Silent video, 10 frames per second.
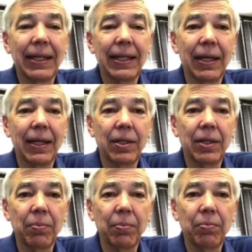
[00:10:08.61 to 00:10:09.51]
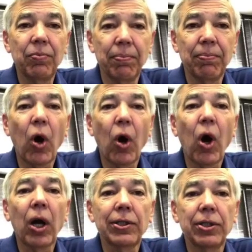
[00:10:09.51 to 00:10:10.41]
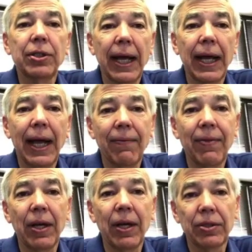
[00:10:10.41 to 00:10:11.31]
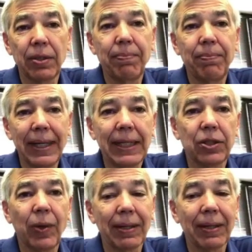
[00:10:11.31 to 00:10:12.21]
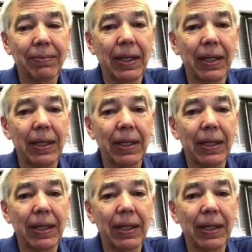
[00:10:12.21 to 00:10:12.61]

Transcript: and the margins they have there is the biggest way to make